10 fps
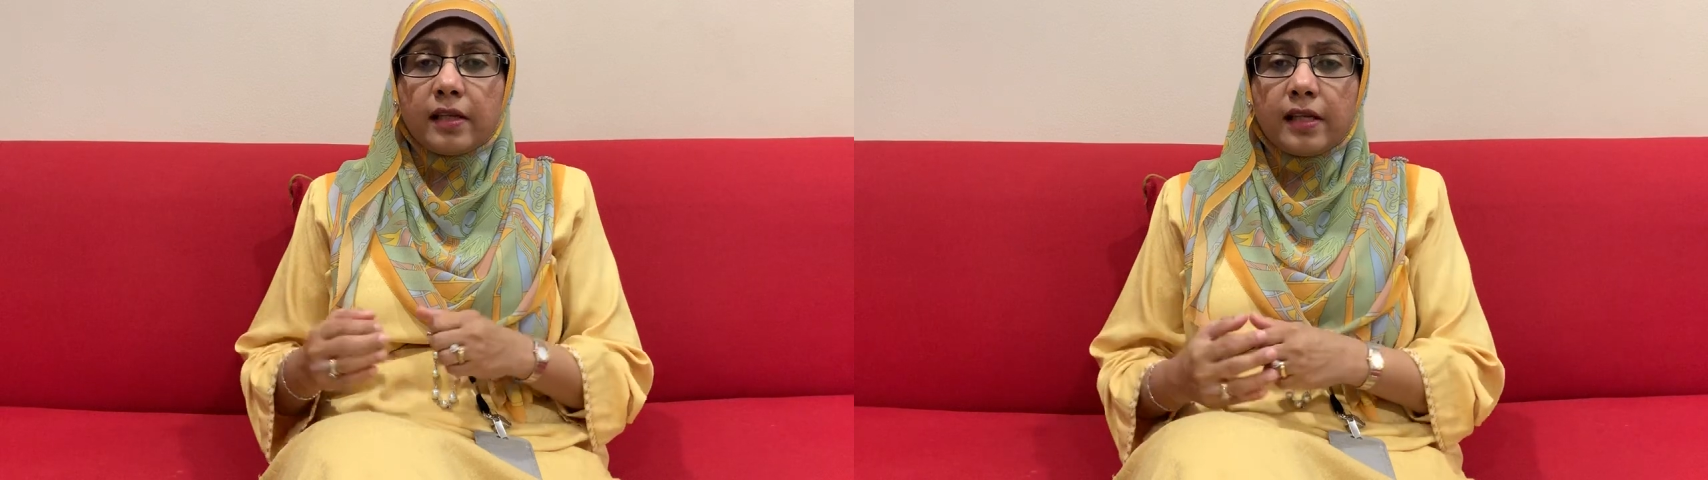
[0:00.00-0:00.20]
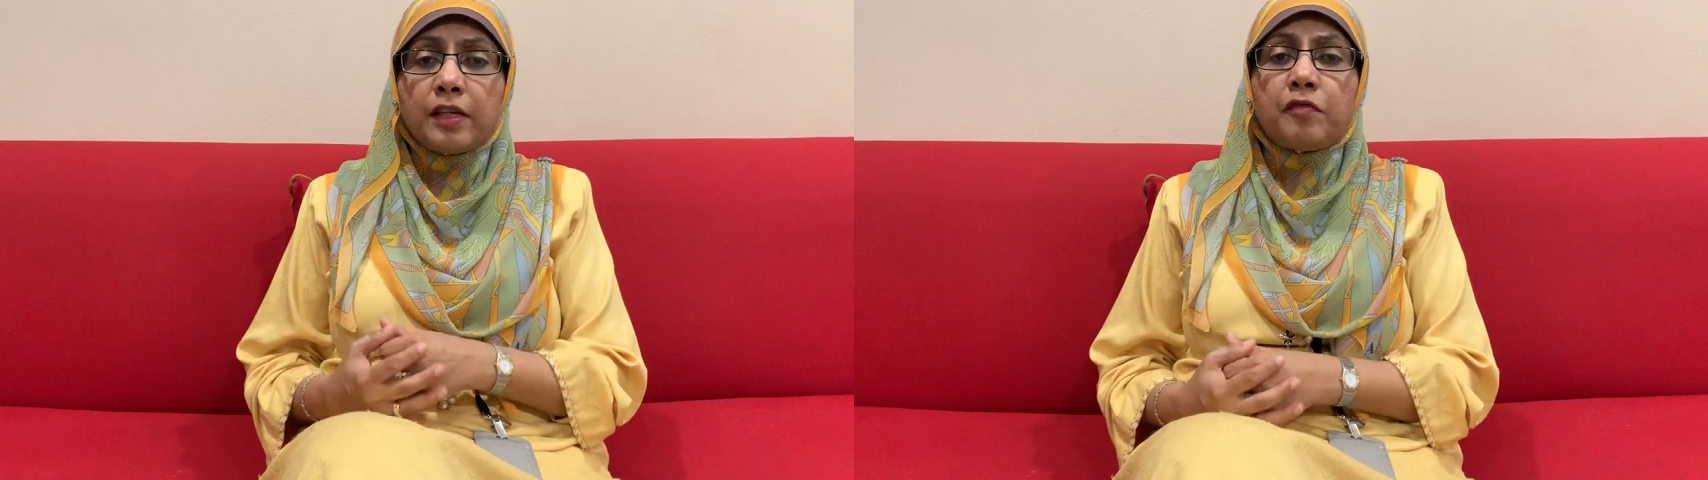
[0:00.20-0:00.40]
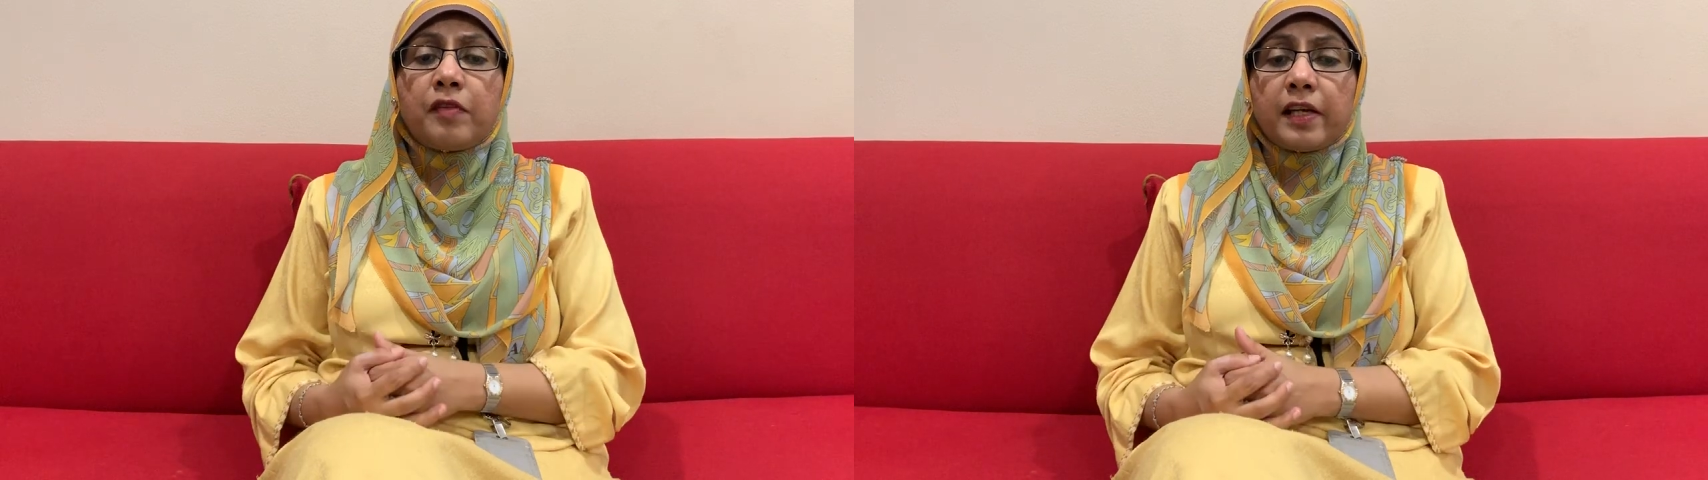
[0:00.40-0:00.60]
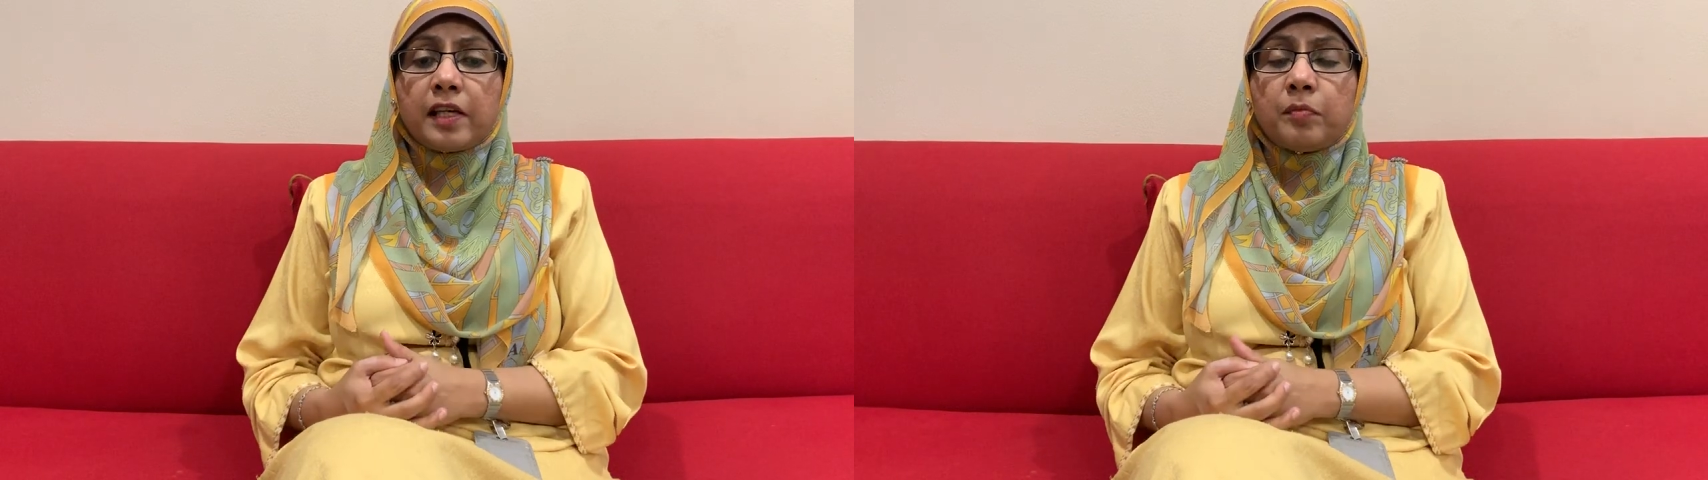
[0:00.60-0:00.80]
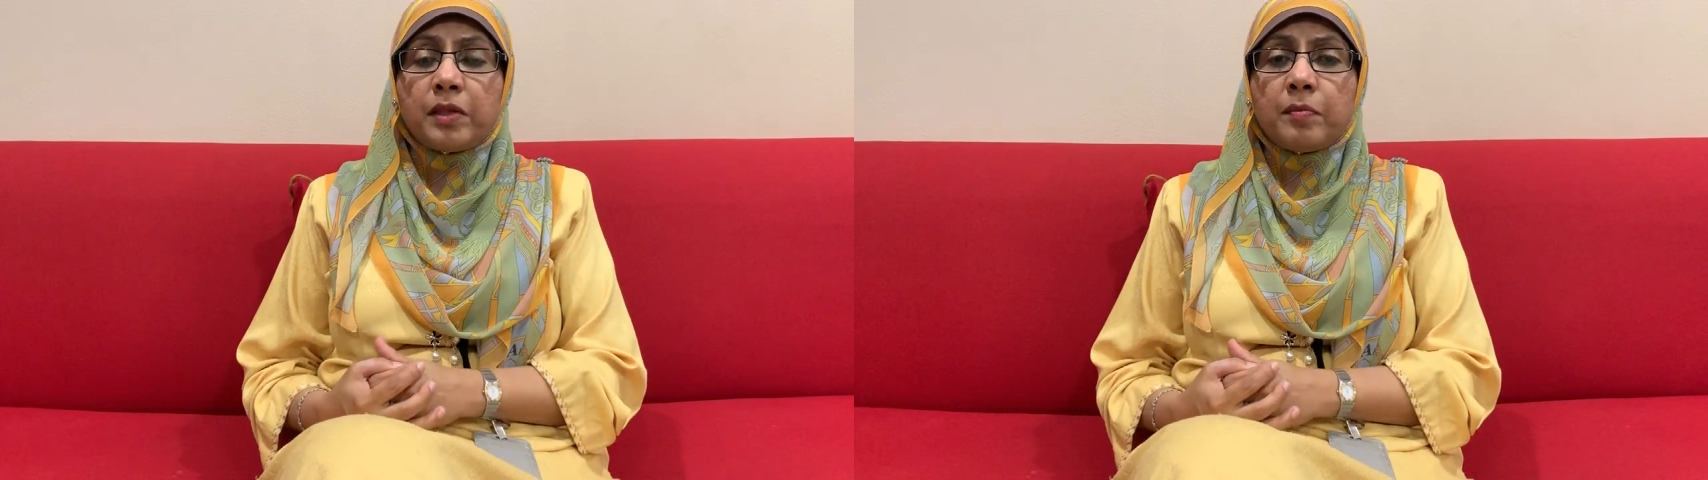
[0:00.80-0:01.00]
that affect
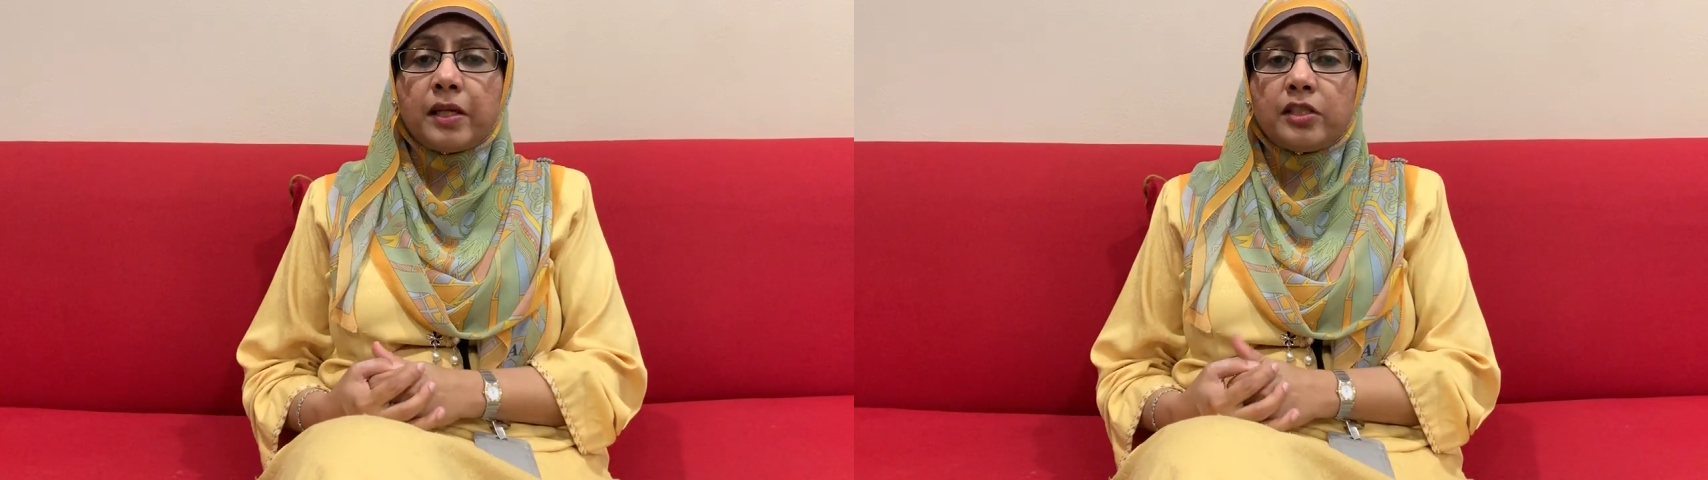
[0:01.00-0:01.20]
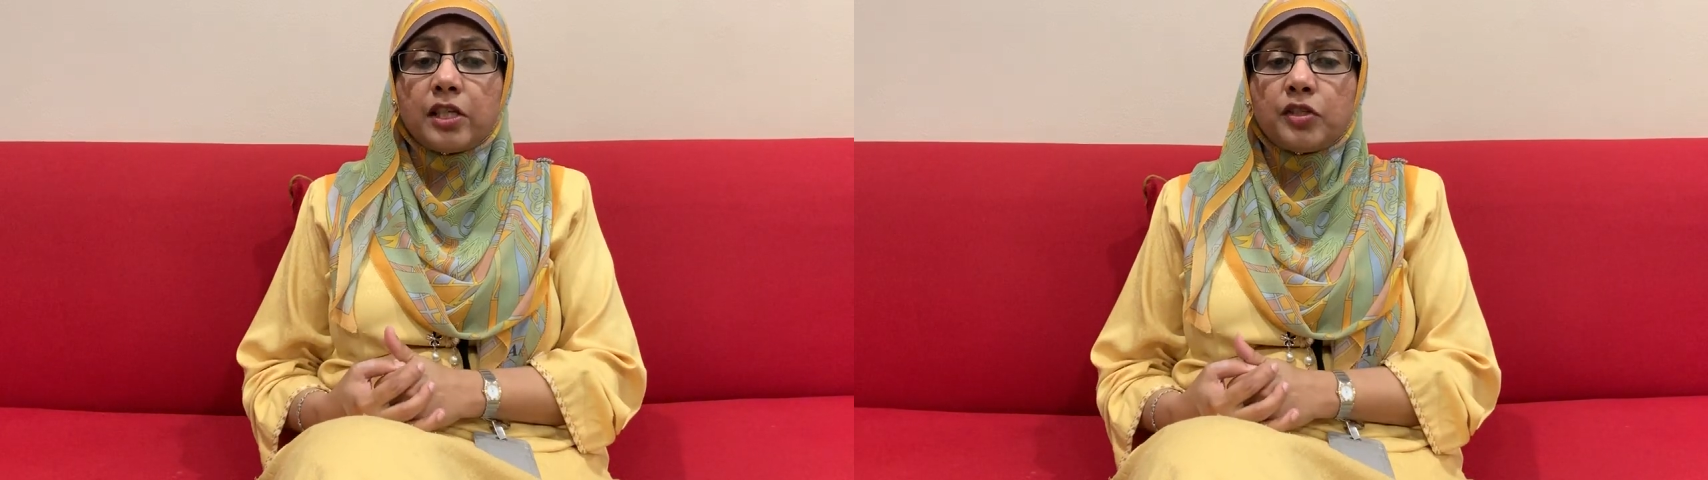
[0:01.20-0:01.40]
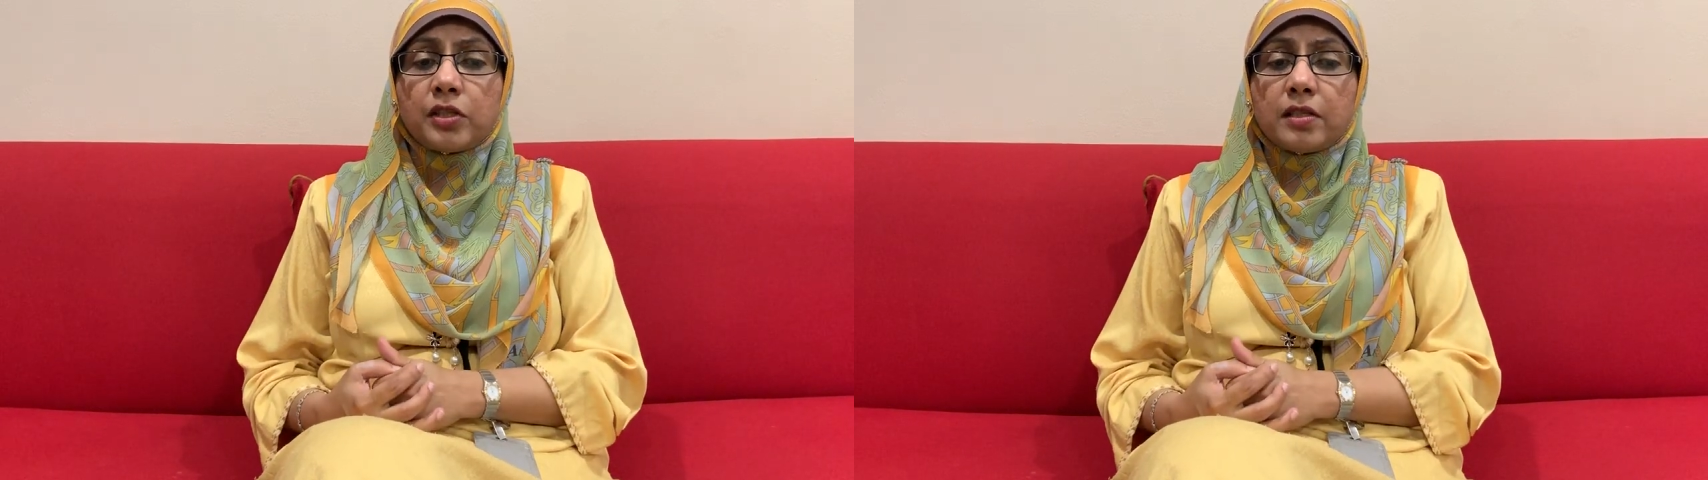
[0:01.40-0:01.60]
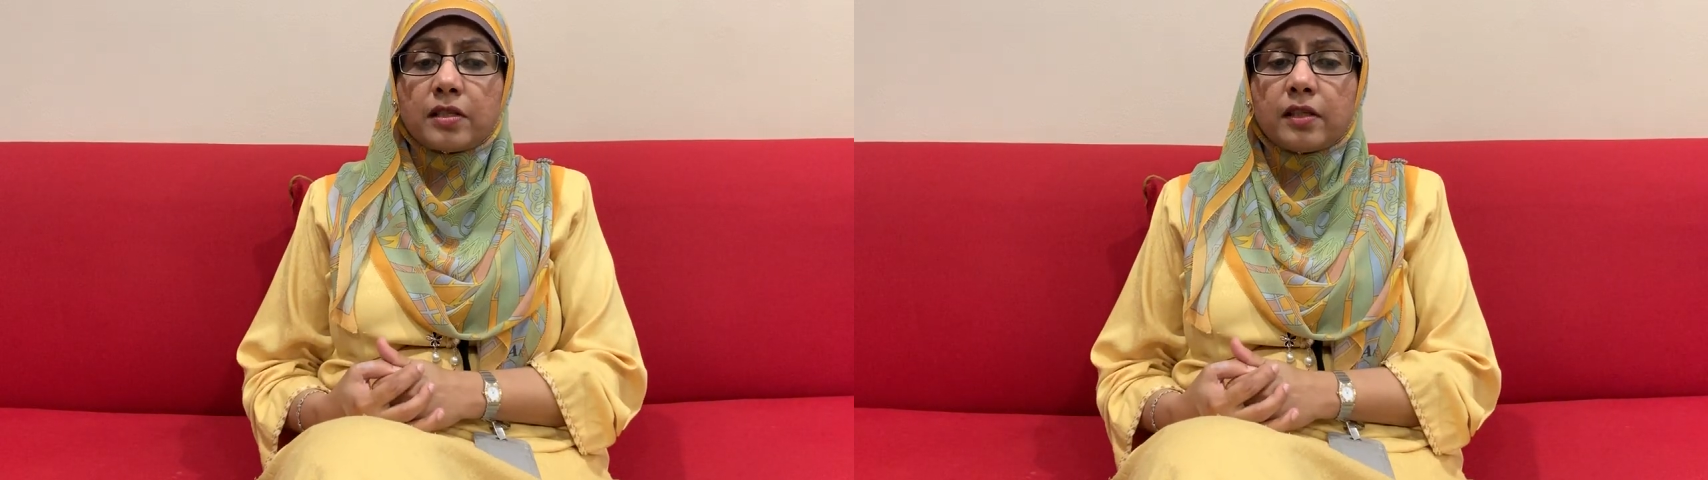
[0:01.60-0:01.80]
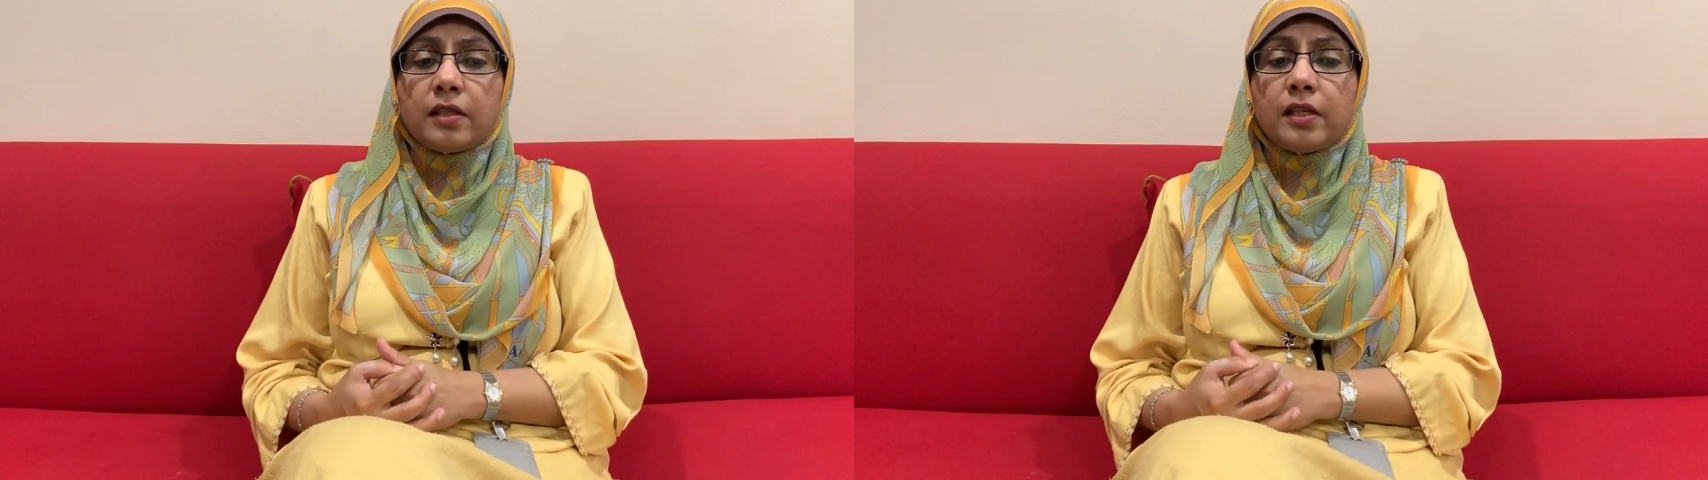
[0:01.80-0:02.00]
implementations.